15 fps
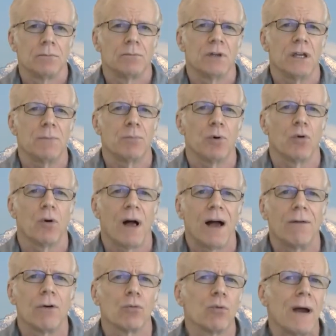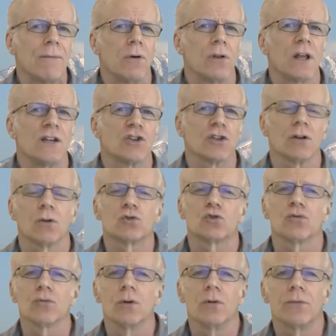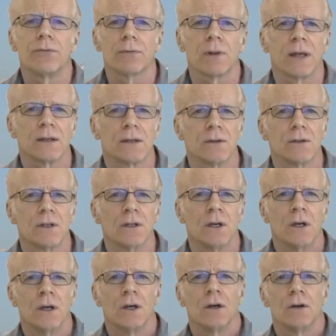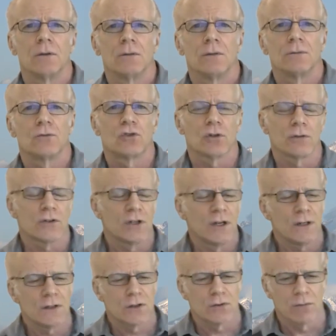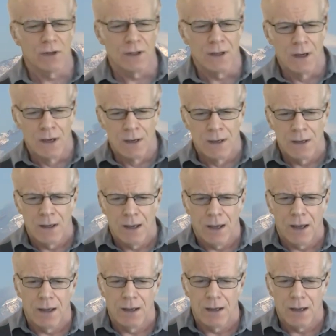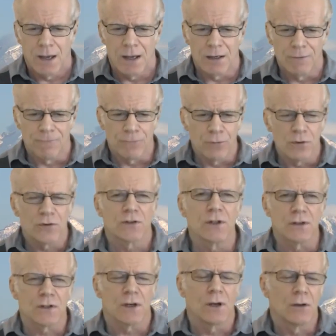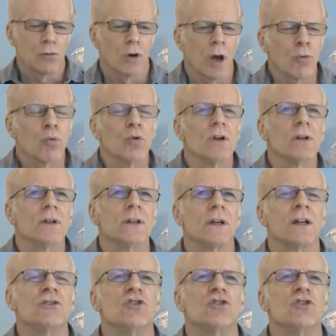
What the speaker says: People have a revelational truth, like in the church history. And at first it's a